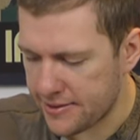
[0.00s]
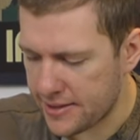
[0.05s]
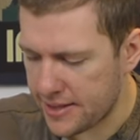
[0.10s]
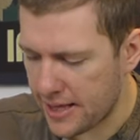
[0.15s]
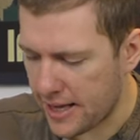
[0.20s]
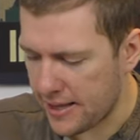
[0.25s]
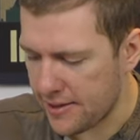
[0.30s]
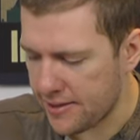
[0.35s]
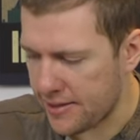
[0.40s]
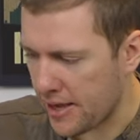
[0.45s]

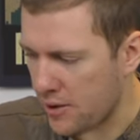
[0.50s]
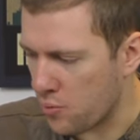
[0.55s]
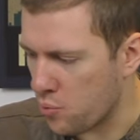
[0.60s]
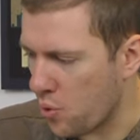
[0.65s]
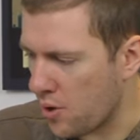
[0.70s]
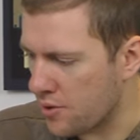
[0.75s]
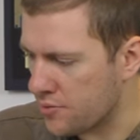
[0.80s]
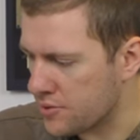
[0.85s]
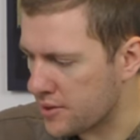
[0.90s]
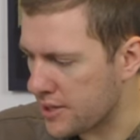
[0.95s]
they they
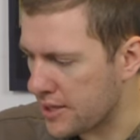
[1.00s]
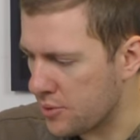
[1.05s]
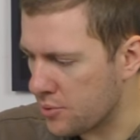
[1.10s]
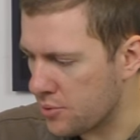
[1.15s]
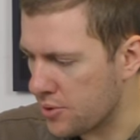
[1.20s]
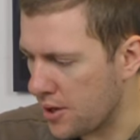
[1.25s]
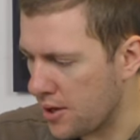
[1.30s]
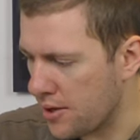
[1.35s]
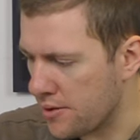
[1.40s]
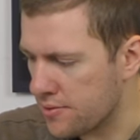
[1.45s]
won't kill
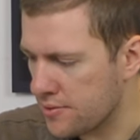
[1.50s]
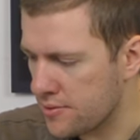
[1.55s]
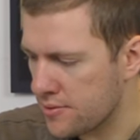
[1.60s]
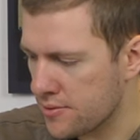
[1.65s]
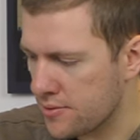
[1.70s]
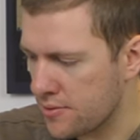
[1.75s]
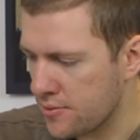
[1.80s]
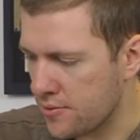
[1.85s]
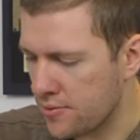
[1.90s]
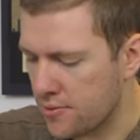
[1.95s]
the host,
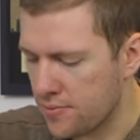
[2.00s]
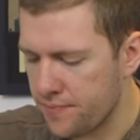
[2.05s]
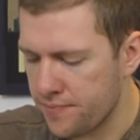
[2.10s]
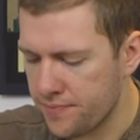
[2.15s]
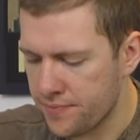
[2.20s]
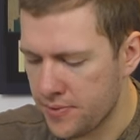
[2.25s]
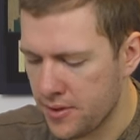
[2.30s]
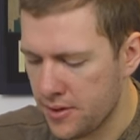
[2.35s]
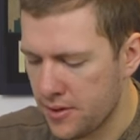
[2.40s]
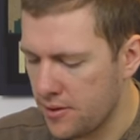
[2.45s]
or
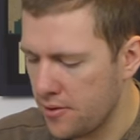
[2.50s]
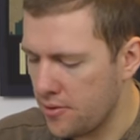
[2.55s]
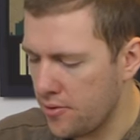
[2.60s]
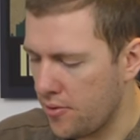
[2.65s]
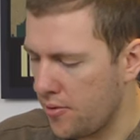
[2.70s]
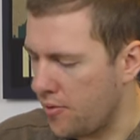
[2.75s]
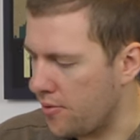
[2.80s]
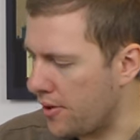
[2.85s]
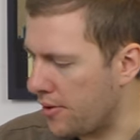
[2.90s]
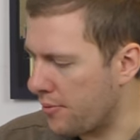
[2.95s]

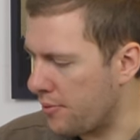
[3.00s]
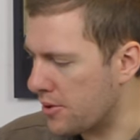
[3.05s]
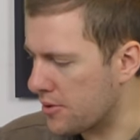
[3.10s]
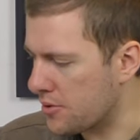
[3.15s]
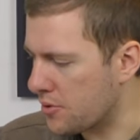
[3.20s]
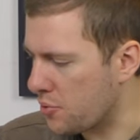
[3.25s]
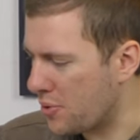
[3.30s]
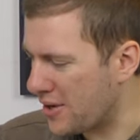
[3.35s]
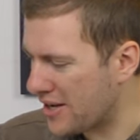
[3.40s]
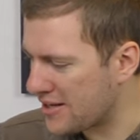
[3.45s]
or they won't
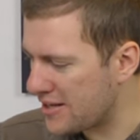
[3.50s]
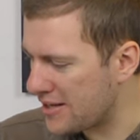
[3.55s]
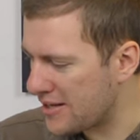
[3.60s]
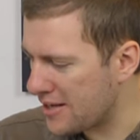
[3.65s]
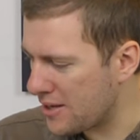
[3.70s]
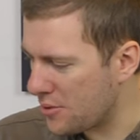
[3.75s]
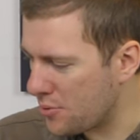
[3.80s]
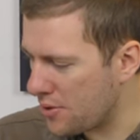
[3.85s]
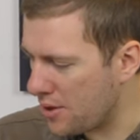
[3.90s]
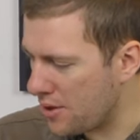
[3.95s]
quickly
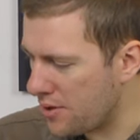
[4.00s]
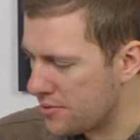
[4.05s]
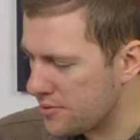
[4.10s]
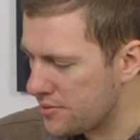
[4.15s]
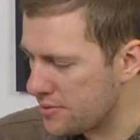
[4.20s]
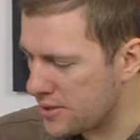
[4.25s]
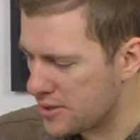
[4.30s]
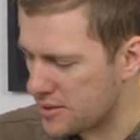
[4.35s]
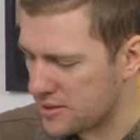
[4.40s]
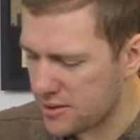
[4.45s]
kill the
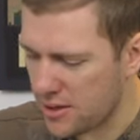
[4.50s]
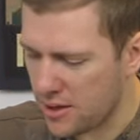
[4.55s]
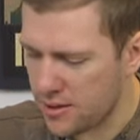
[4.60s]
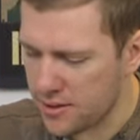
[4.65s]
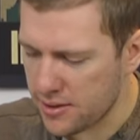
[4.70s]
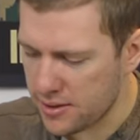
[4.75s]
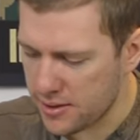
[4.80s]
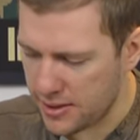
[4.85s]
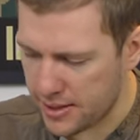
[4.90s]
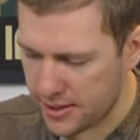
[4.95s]
host. It's
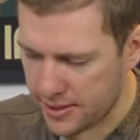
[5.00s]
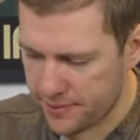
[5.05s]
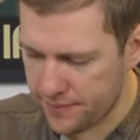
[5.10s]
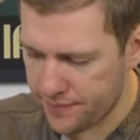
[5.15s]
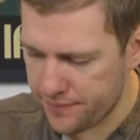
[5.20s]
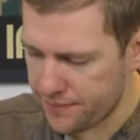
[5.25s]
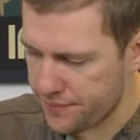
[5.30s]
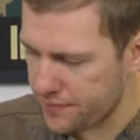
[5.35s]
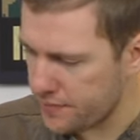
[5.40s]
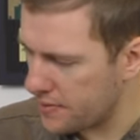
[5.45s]
unclear.
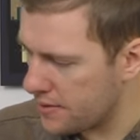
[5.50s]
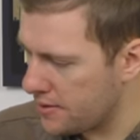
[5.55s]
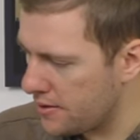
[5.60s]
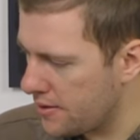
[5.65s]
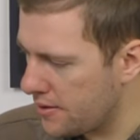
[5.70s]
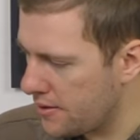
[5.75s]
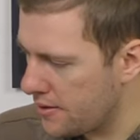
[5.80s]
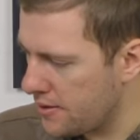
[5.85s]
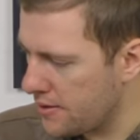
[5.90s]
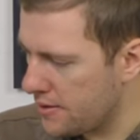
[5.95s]

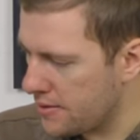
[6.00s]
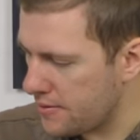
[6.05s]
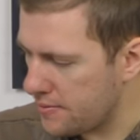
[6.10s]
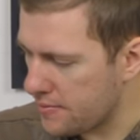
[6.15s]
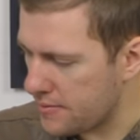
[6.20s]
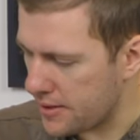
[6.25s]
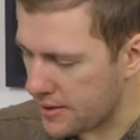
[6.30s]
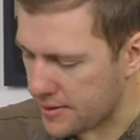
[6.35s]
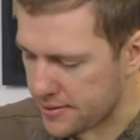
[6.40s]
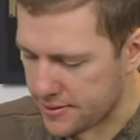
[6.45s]

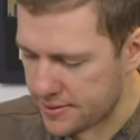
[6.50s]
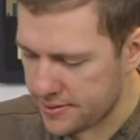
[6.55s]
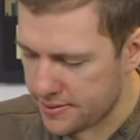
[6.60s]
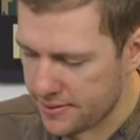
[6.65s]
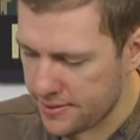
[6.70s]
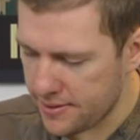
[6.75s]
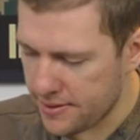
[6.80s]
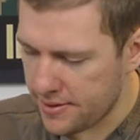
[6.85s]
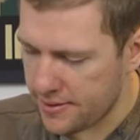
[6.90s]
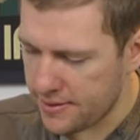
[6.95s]
There's
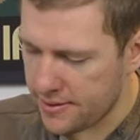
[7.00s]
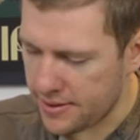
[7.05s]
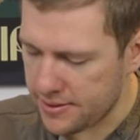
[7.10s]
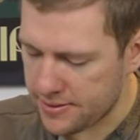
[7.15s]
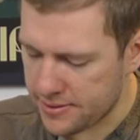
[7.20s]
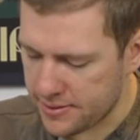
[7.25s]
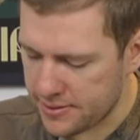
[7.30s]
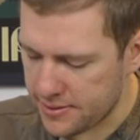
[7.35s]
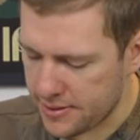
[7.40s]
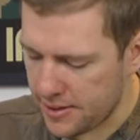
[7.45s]
there's
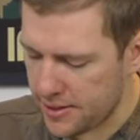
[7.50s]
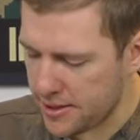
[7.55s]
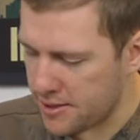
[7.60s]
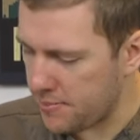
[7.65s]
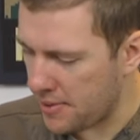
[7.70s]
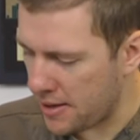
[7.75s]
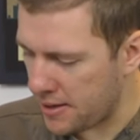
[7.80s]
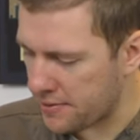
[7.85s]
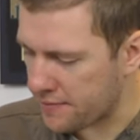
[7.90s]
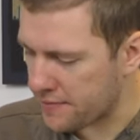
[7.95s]
a certain
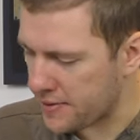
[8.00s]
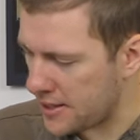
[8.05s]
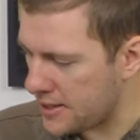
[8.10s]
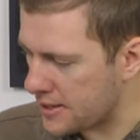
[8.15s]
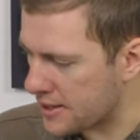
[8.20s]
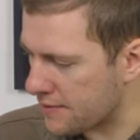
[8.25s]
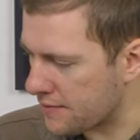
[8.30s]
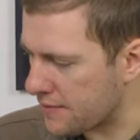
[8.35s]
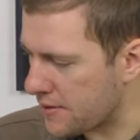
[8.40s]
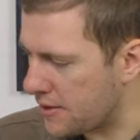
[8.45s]
amount of
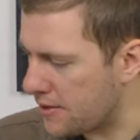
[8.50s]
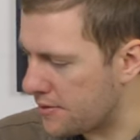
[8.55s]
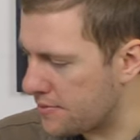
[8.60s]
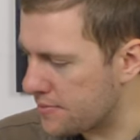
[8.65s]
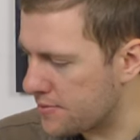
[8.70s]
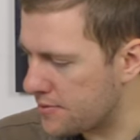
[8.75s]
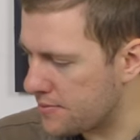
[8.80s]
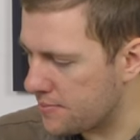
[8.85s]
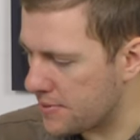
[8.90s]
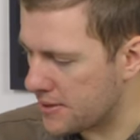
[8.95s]
killing of the
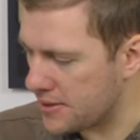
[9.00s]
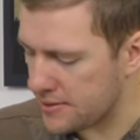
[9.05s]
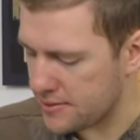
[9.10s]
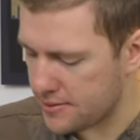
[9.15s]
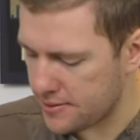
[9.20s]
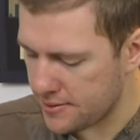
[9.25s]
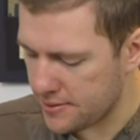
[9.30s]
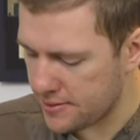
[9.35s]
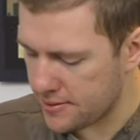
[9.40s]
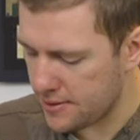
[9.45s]
host, but
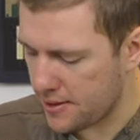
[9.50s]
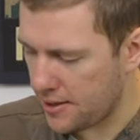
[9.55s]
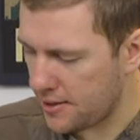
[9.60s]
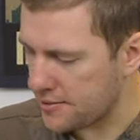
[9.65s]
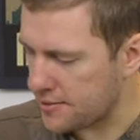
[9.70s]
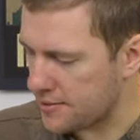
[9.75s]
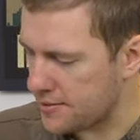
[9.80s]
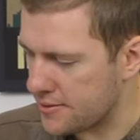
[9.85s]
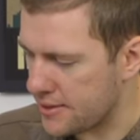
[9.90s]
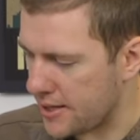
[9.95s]
it's it's hard
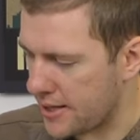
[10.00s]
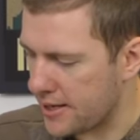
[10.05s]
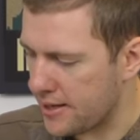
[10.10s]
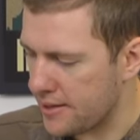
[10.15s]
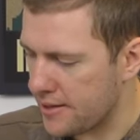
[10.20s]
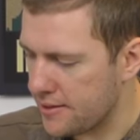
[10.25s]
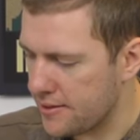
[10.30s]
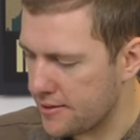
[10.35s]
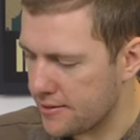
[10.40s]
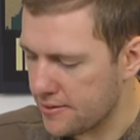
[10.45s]
to
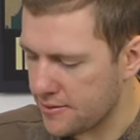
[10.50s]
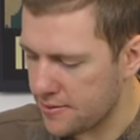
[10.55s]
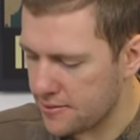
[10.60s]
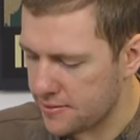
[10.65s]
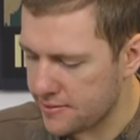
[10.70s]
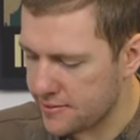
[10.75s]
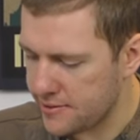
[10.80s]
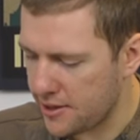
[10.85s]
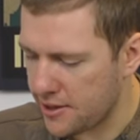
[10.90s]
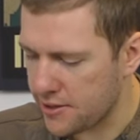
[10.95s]
say
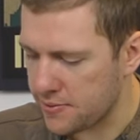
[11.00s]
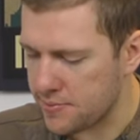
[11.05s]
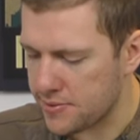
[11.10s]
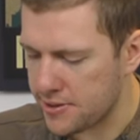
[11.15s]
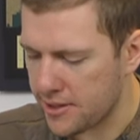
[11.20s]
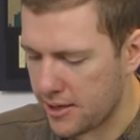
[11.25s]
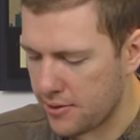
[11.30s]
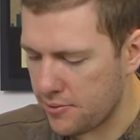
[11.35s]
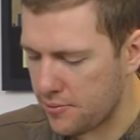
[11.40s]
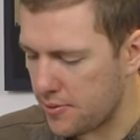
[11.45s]

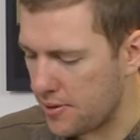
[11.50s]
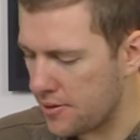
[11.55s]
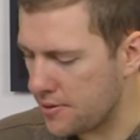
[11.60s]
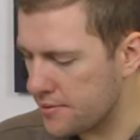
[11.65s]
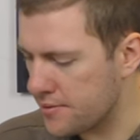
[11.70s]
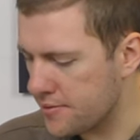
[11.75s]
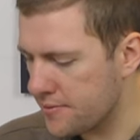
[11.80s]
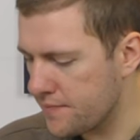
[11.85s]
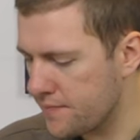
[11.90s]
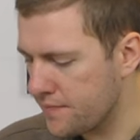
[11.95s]
timescale wise.